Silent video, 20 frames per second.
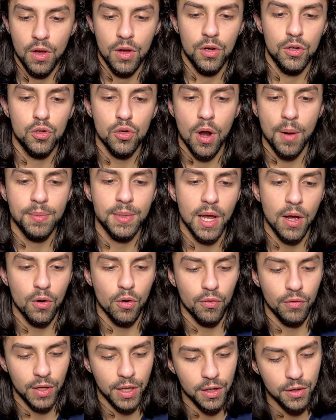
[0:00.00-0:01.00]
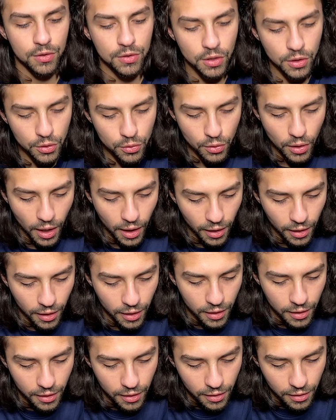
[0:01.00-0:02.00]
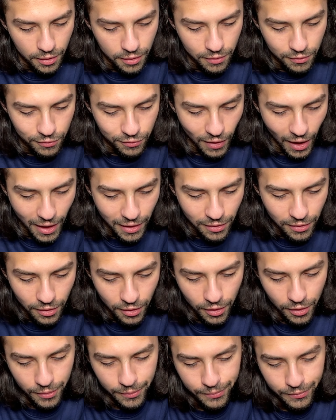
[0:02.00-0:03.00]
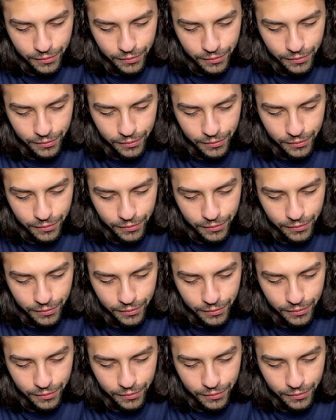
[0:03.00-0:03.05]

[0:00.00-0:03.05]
drop down over here, so you gotta find the